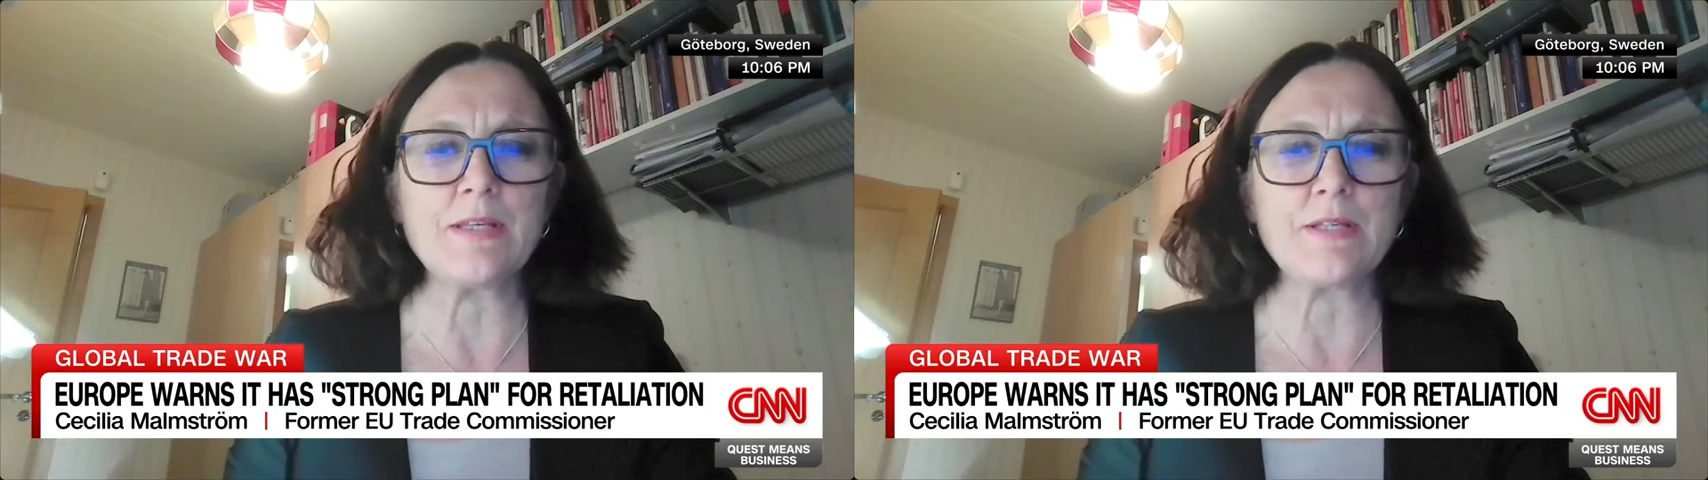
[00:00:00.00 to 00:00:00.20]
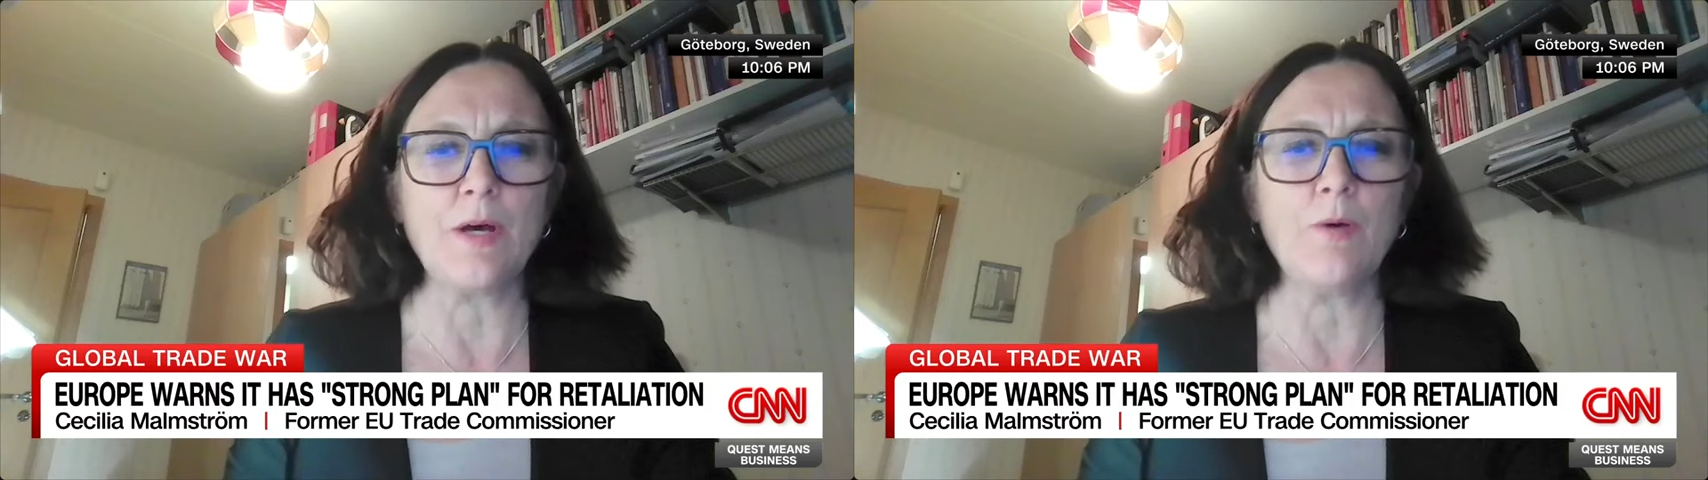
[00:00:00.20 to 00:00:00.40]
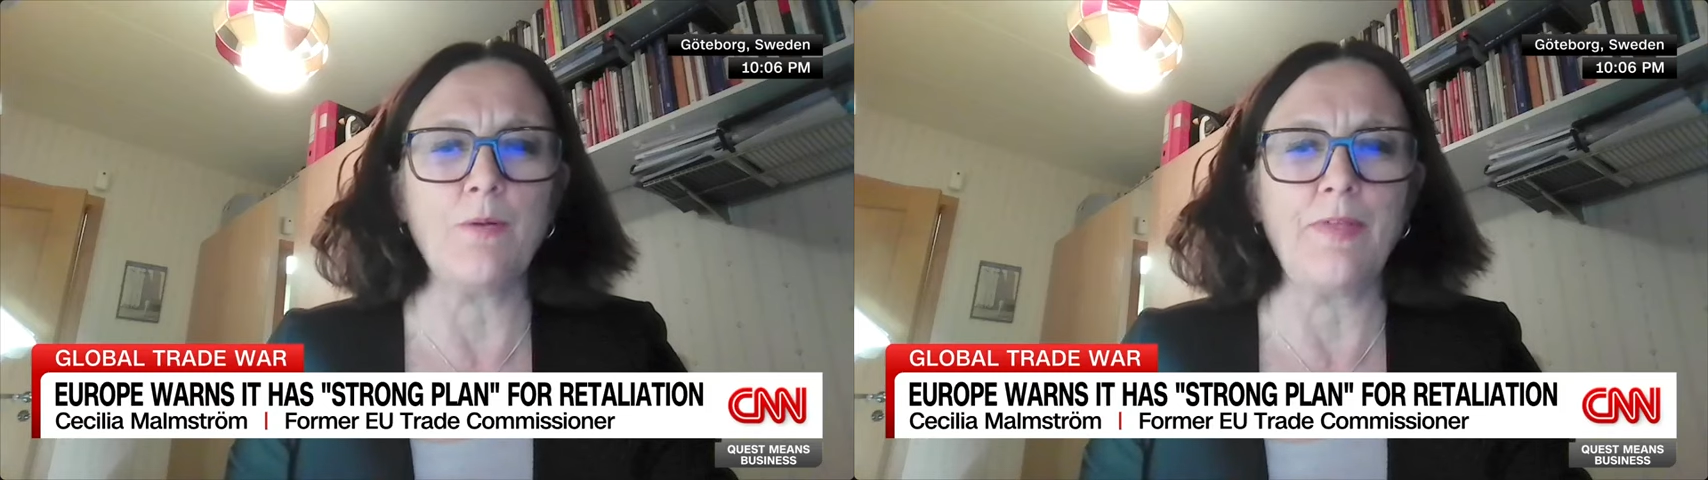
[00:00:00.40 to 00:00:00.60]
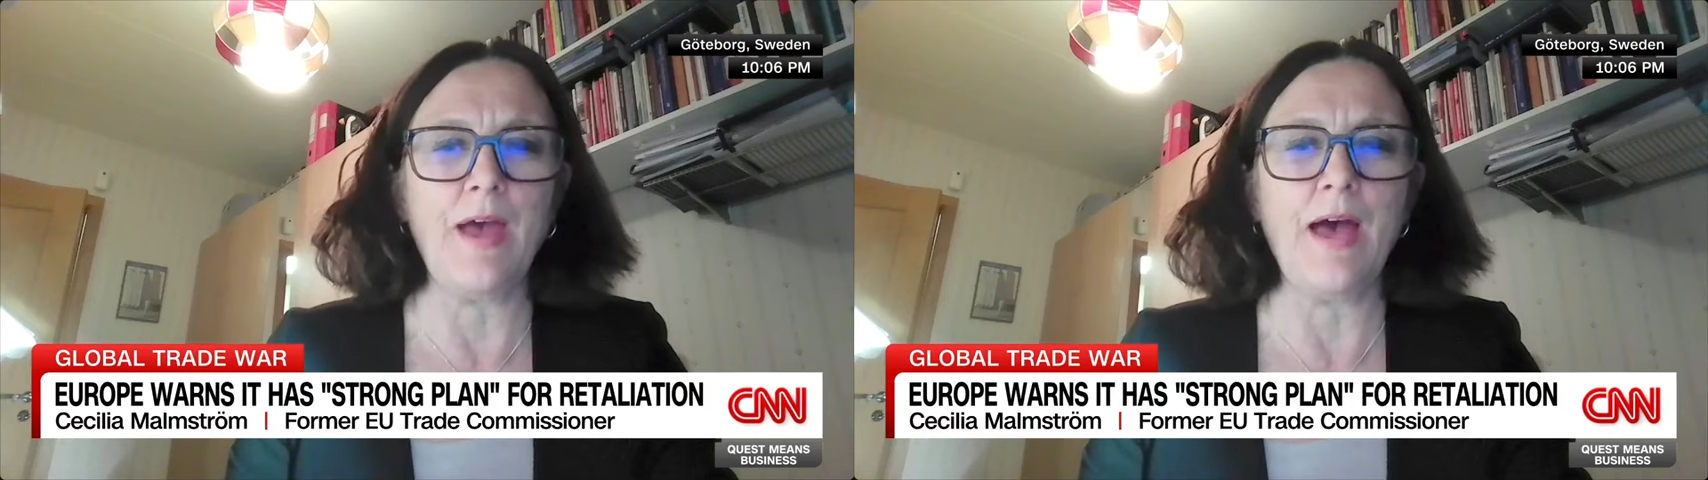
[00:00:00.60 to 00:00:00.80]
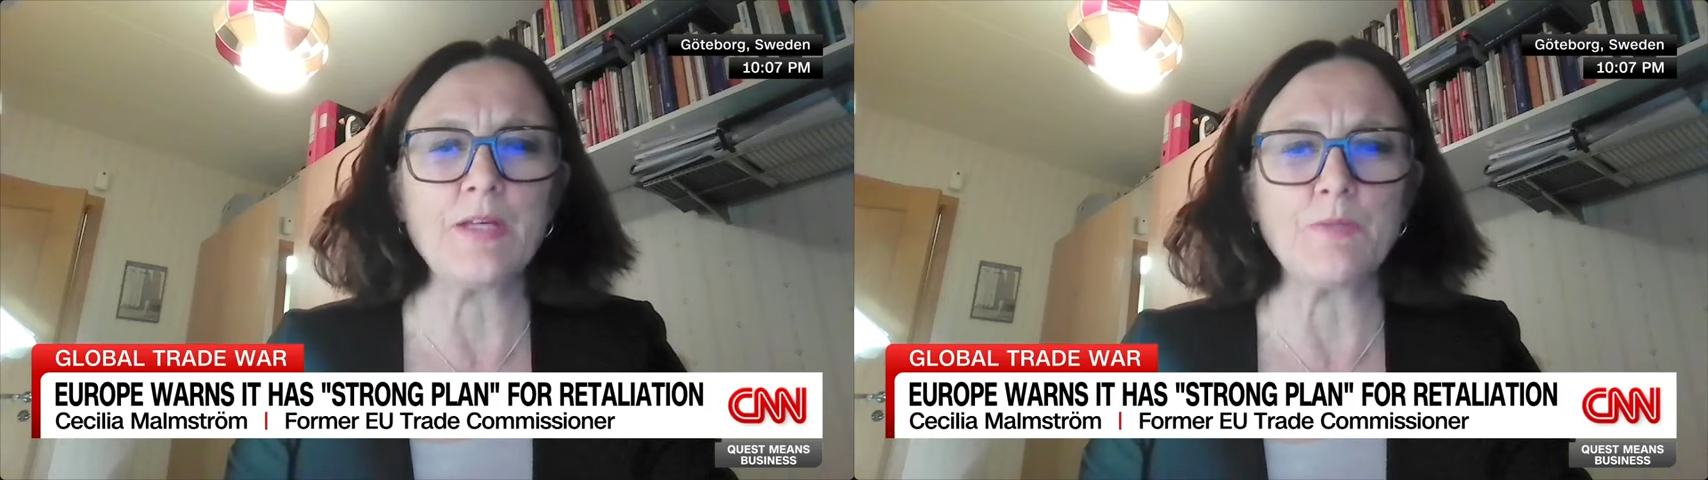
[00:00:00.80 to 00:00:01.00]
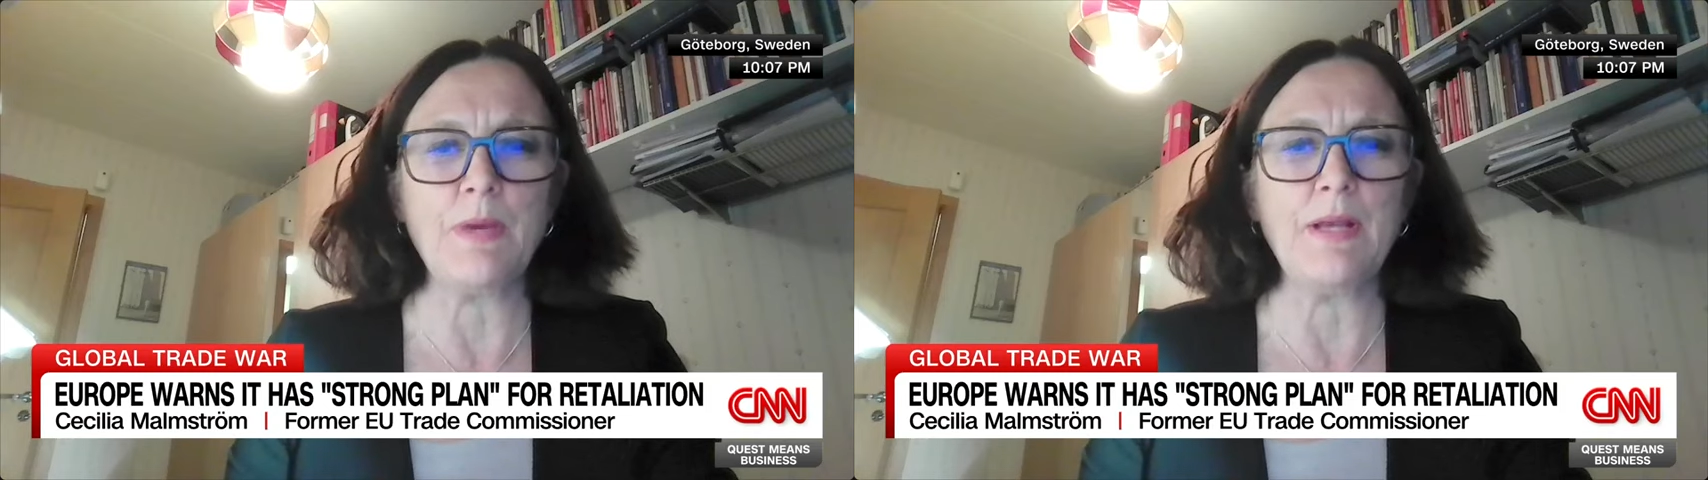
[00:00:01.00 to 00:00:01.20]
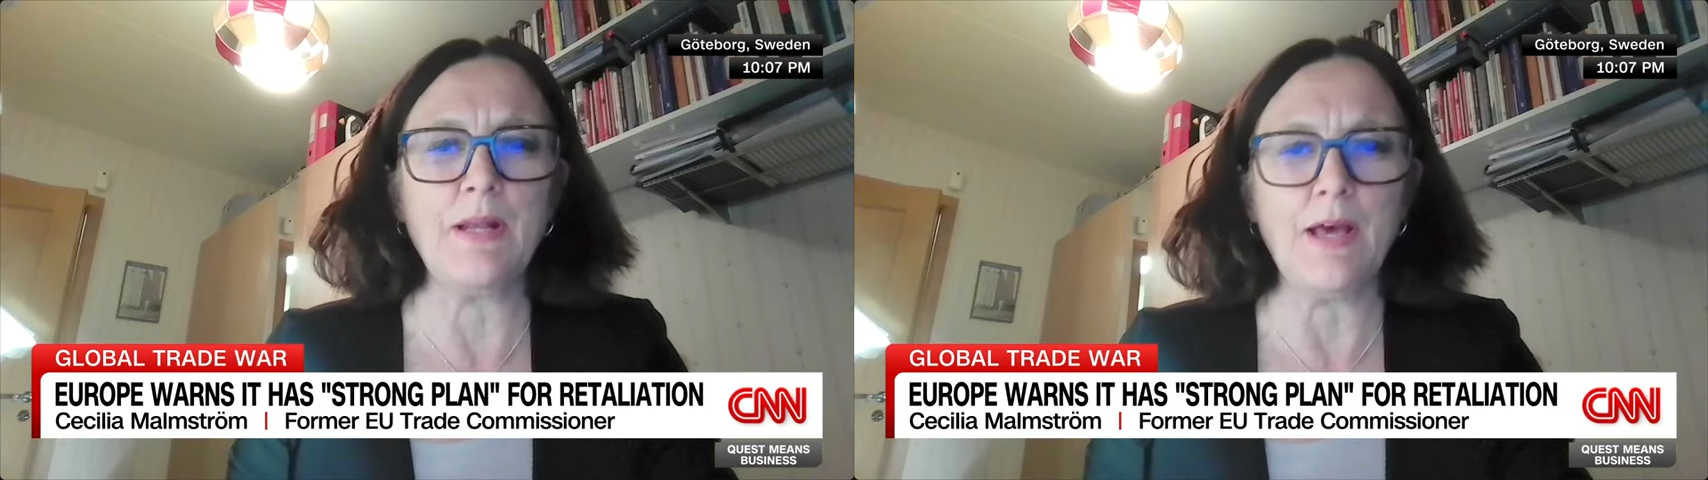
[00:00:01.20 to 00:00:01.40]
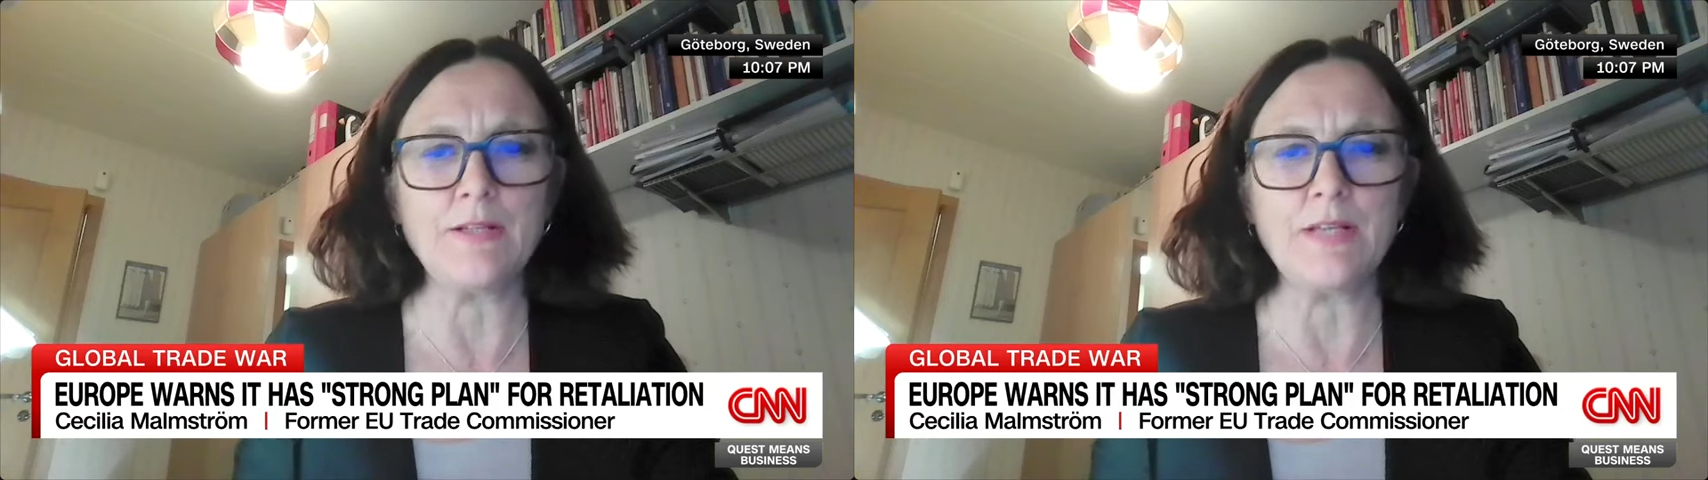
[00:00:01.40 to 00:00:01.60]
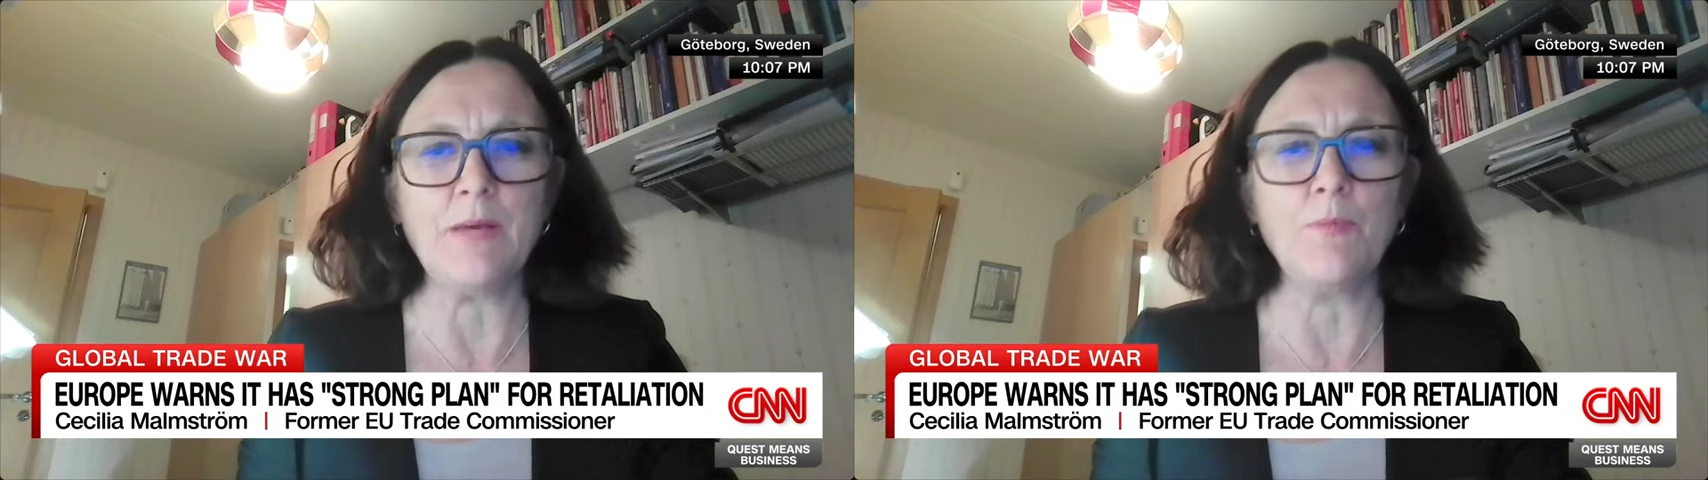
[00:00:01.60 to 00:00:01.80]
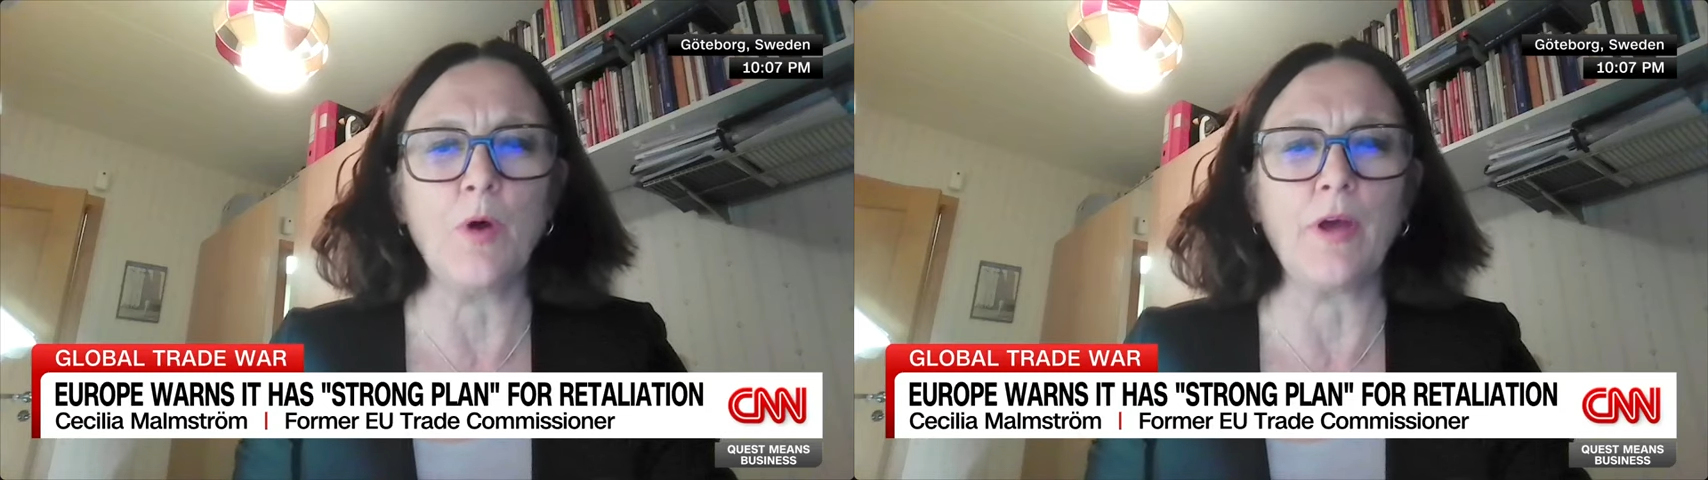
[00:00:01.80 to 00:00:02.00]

So there has been a team